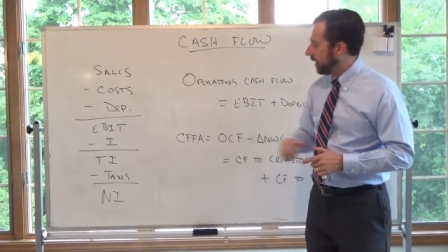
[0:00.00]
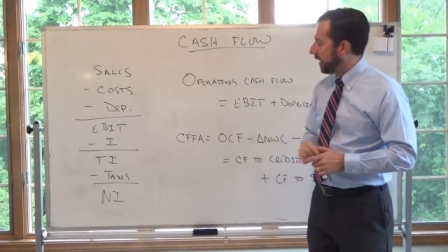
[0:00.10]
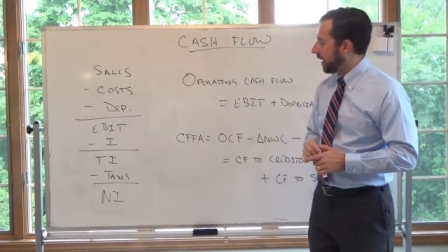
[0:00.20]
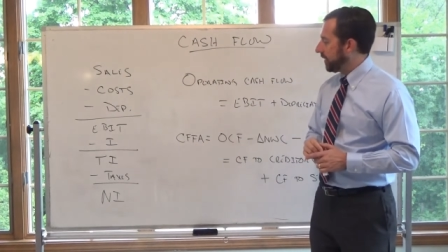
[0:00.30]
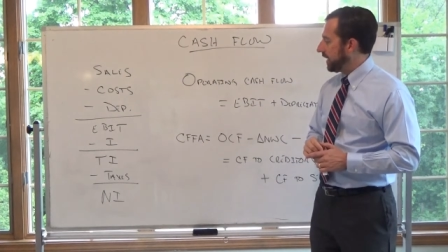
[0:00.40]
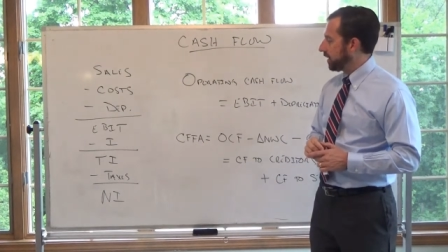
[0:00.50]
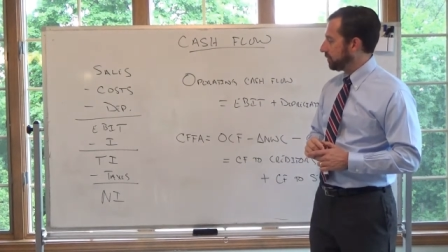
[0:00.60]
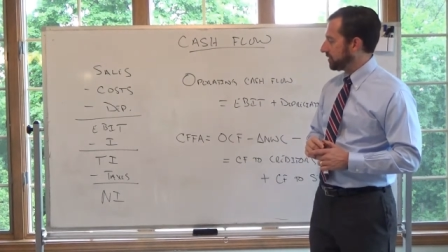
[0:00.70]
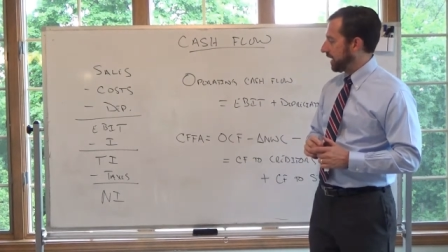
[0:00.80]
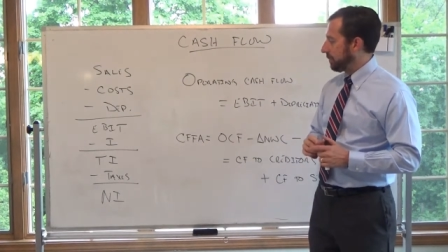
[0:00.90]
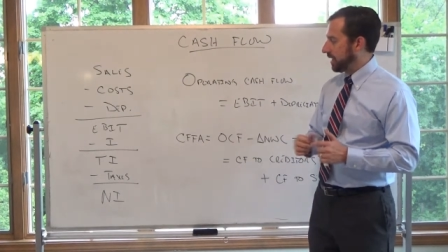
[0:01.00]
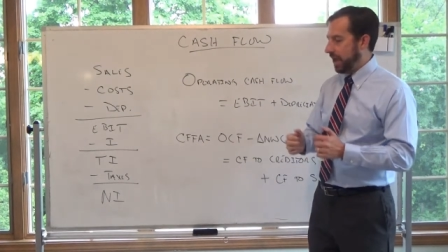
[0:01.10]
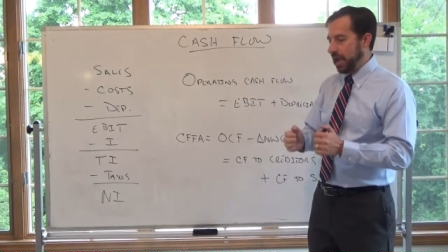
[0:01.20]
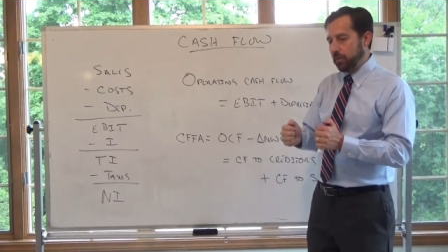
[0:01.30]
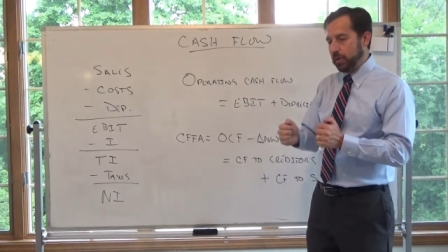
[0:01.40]
the income statement
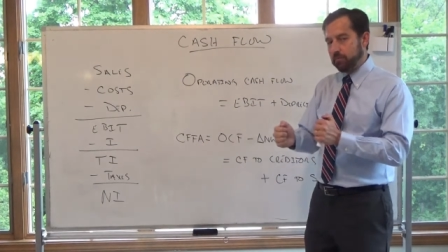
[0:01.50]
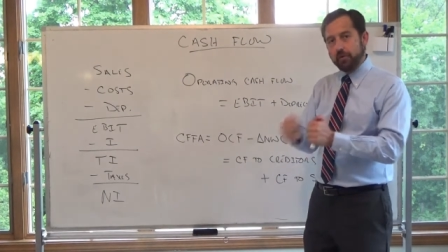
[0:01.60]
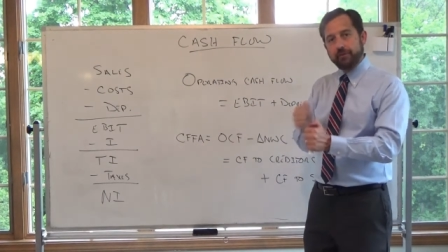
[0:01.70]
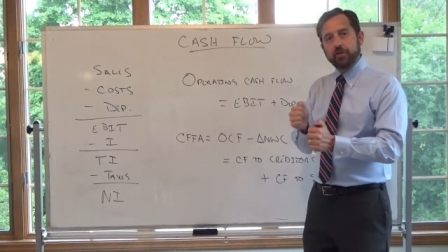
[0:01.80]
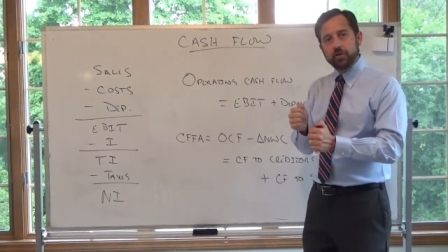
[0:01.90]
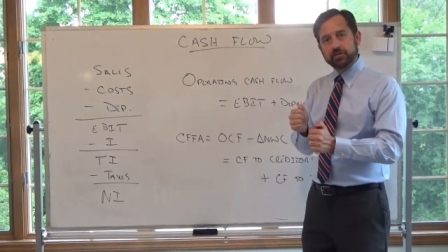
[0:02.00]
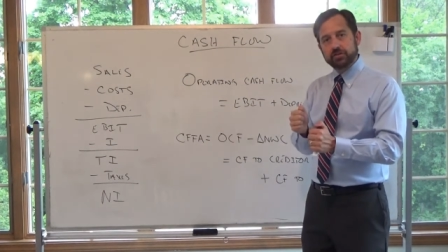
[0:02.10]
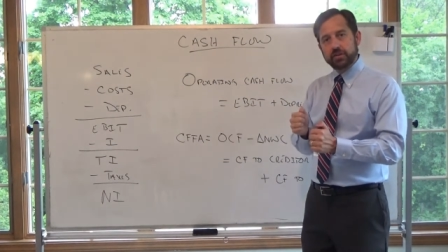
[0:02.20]
and we reverse